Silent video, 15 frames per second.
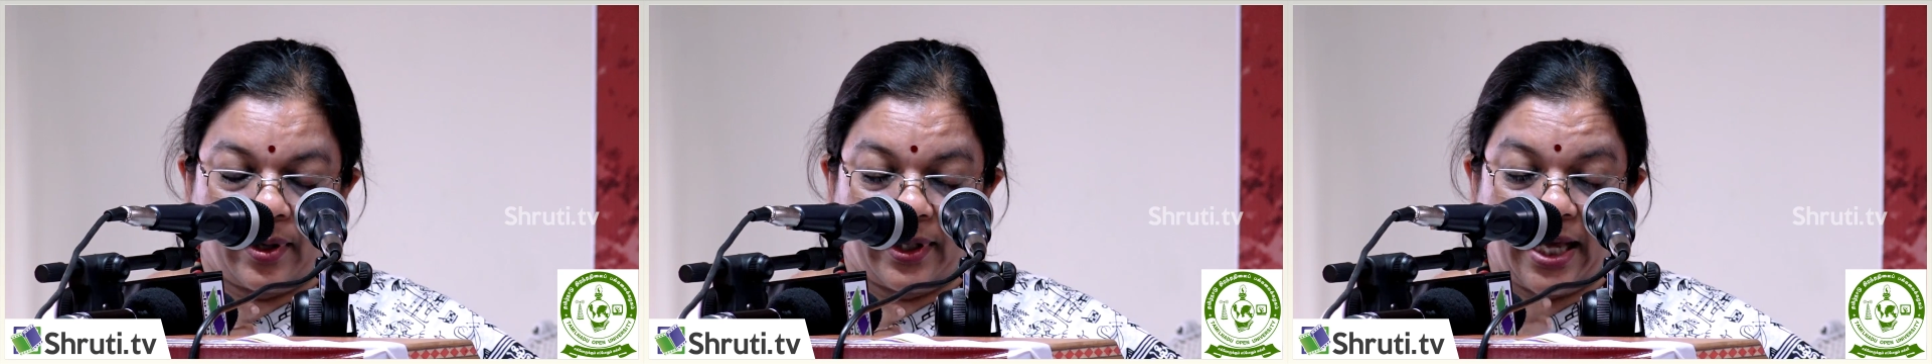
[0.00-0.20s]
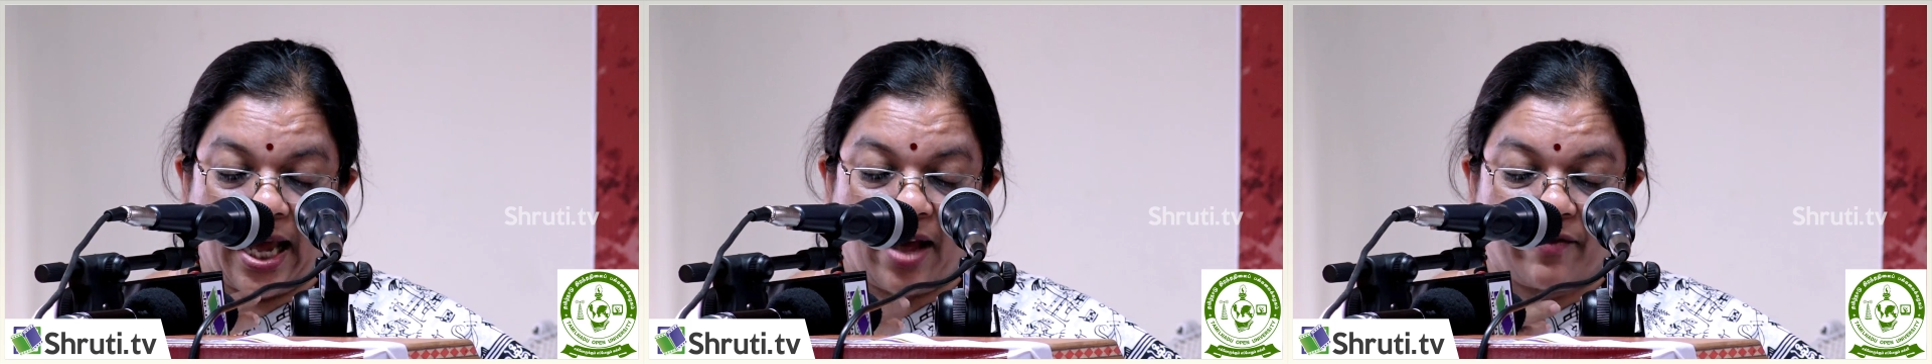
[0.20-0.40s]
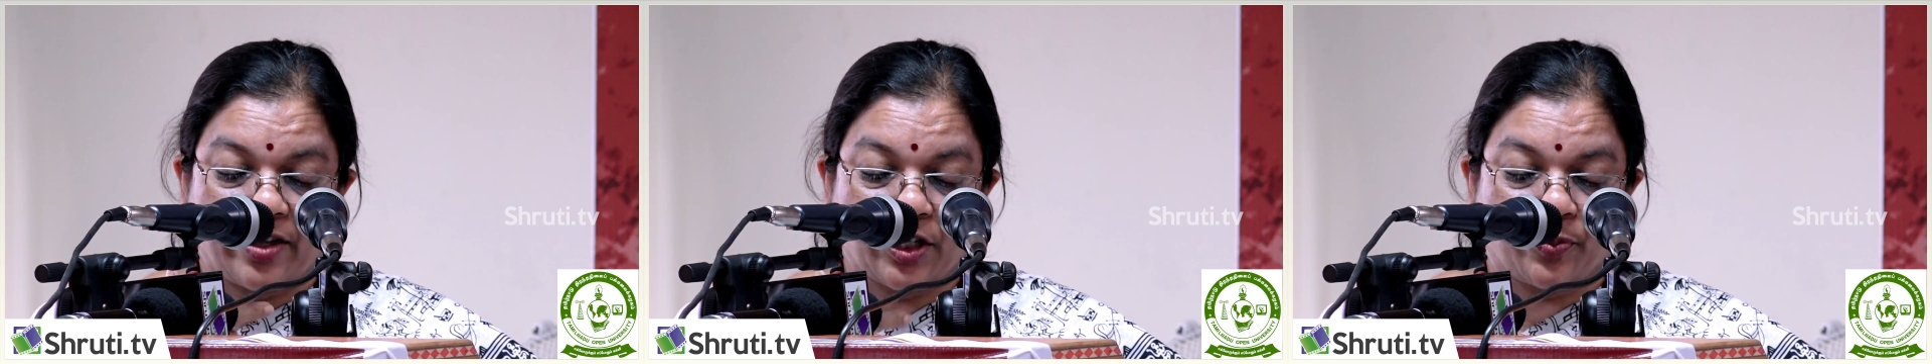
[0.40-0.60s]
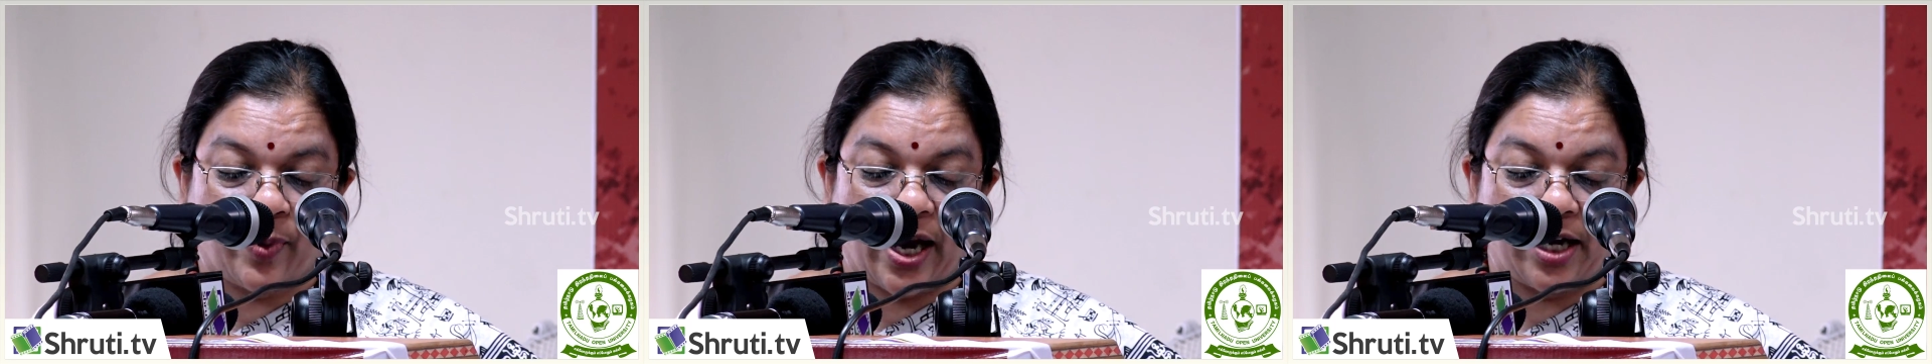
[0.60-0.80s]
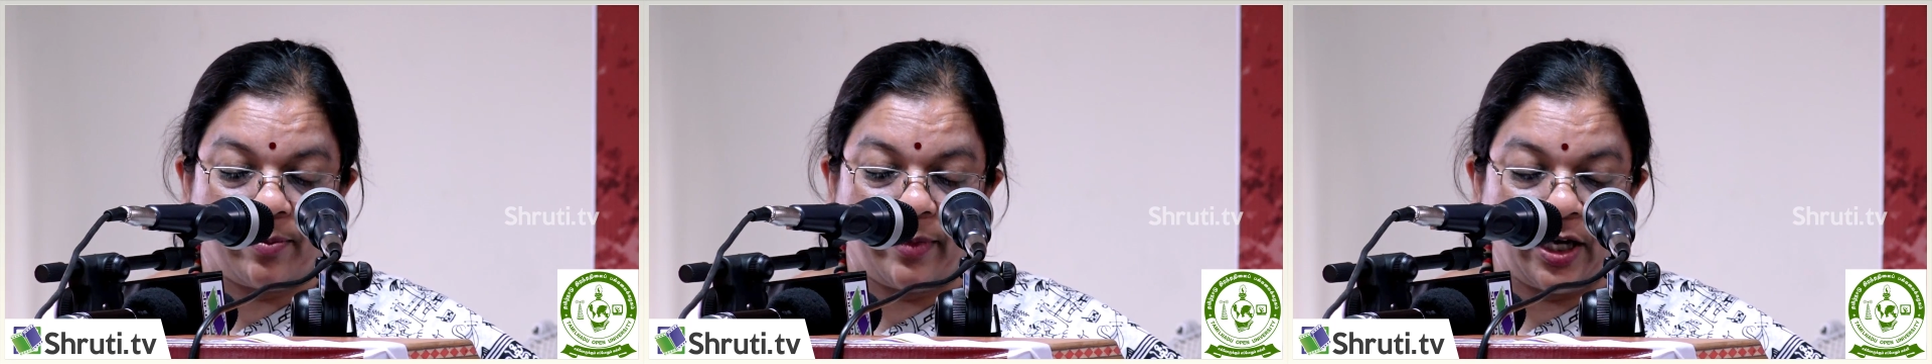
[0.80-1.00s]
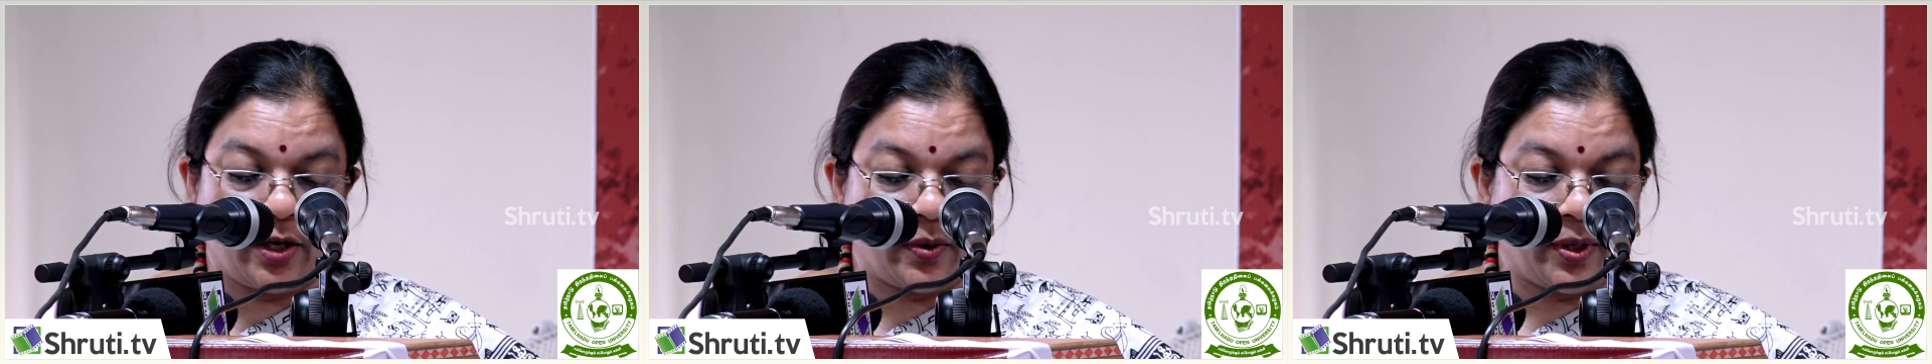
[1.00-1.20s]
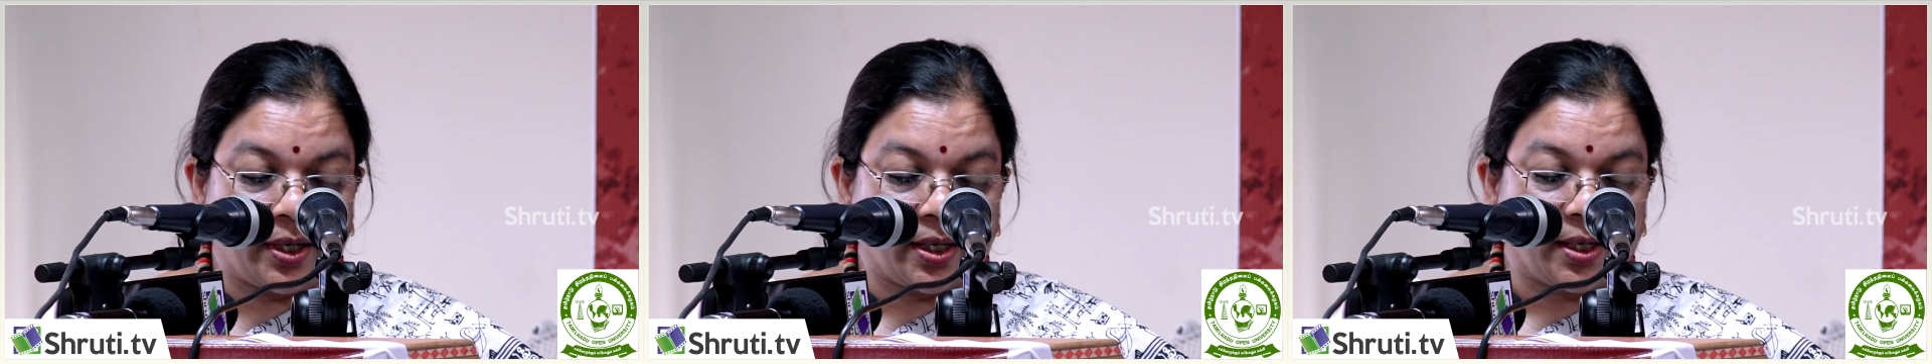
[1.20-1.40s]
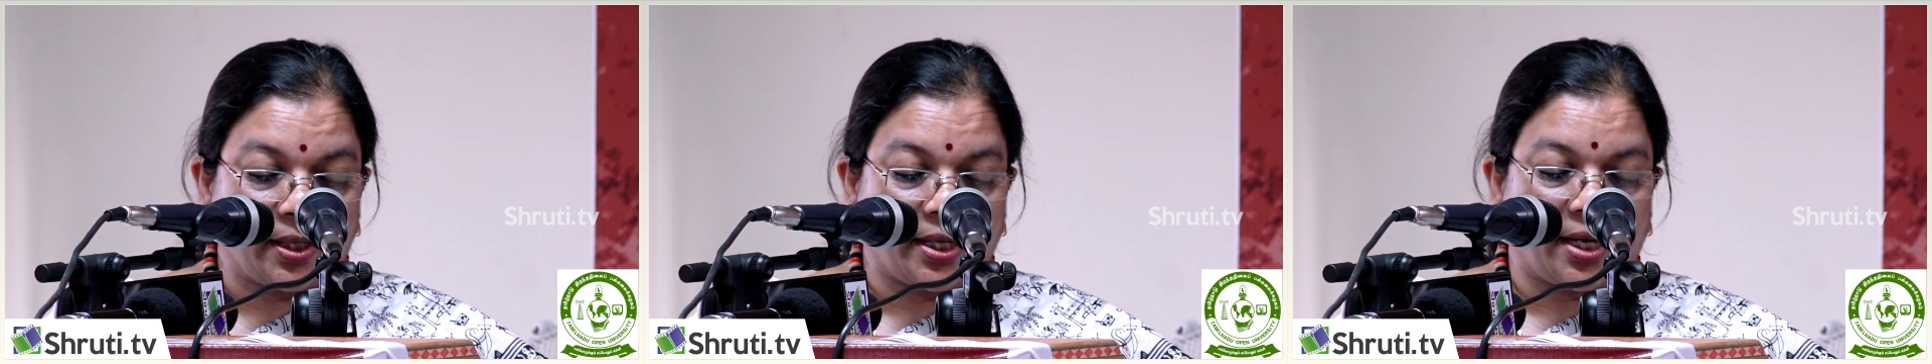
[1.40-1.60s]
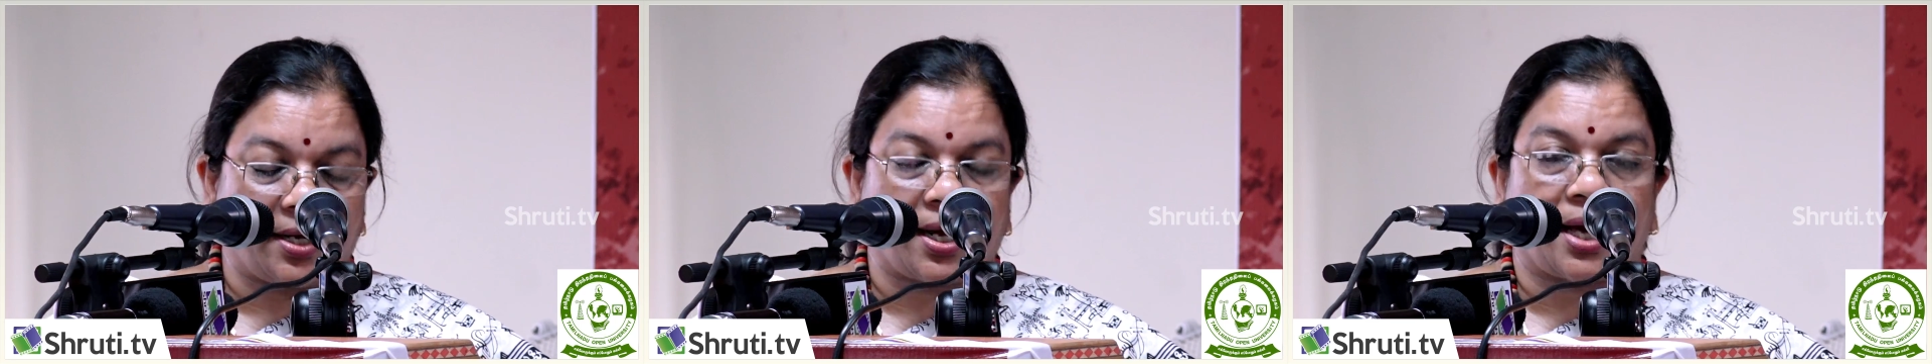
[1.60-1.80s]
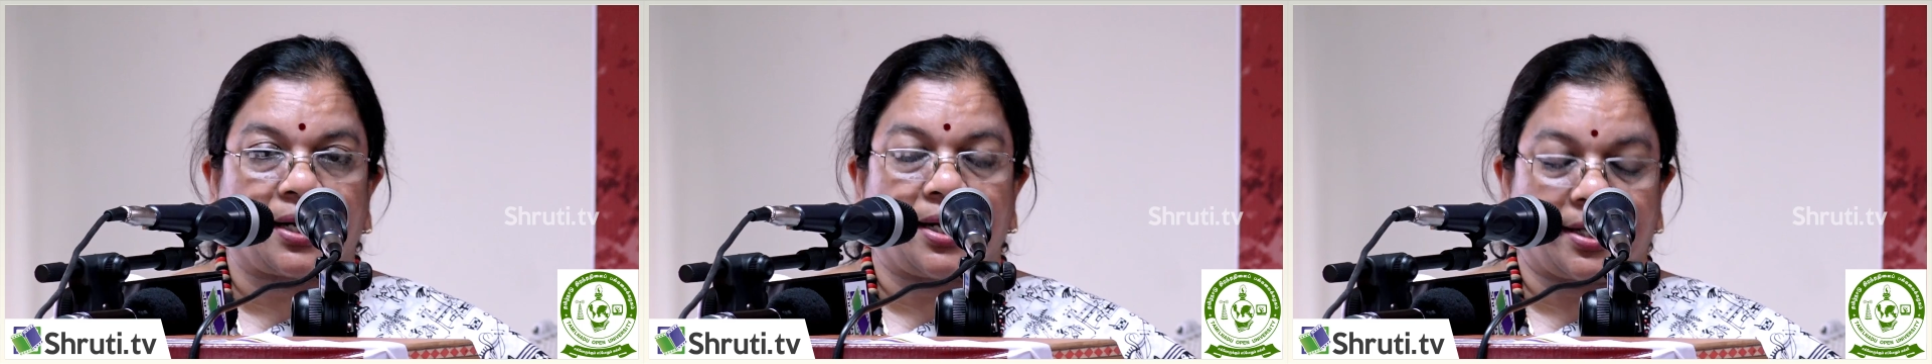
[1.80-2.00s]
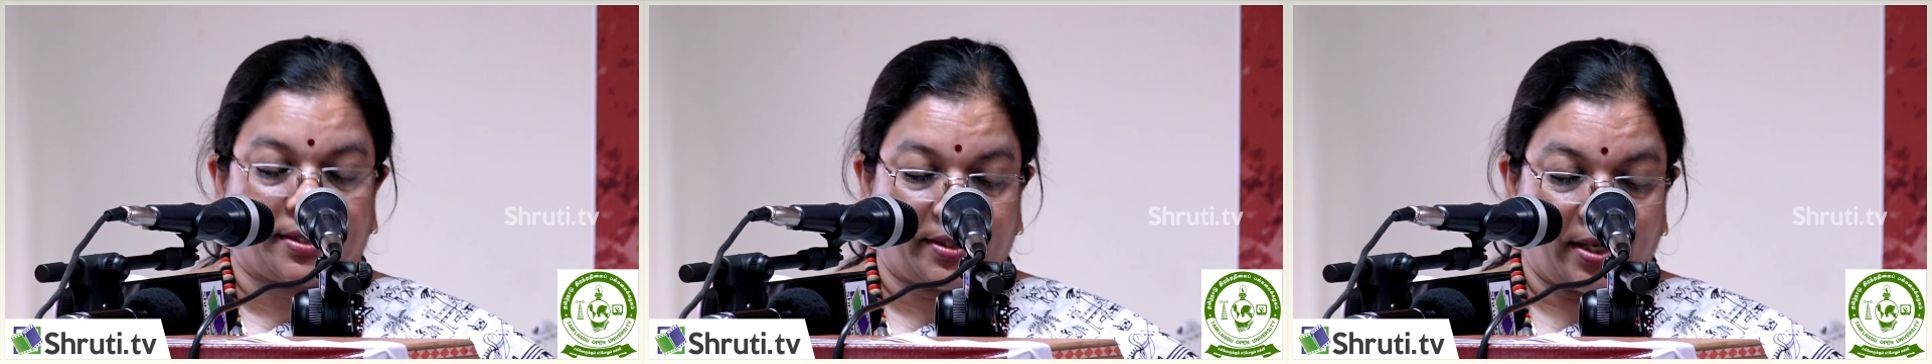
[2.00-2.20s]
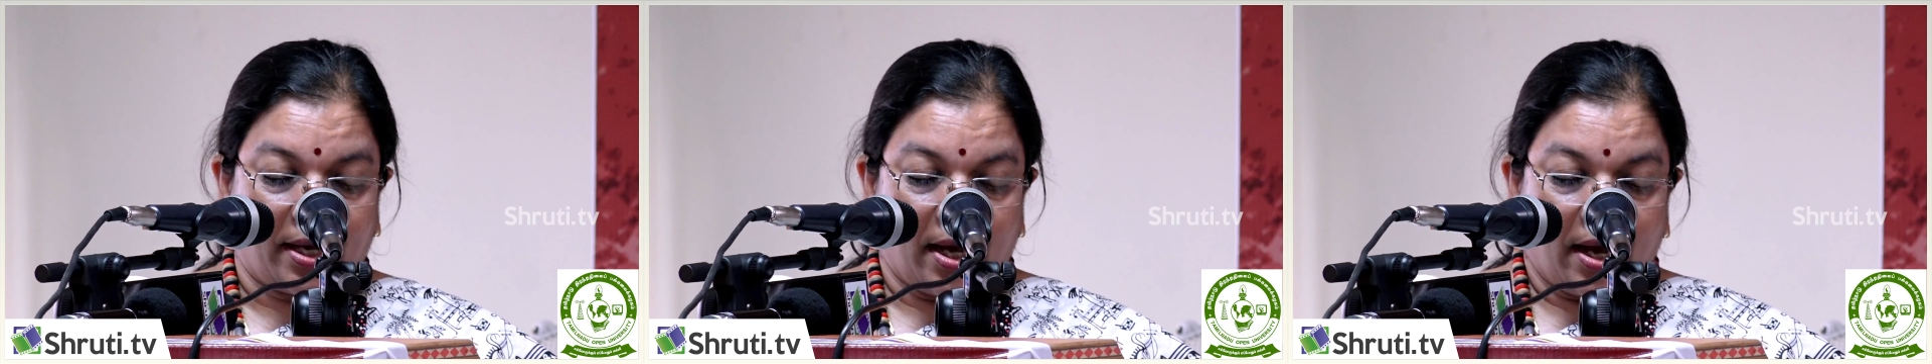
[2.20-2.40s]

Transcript: they have inspired me to learn their dialect,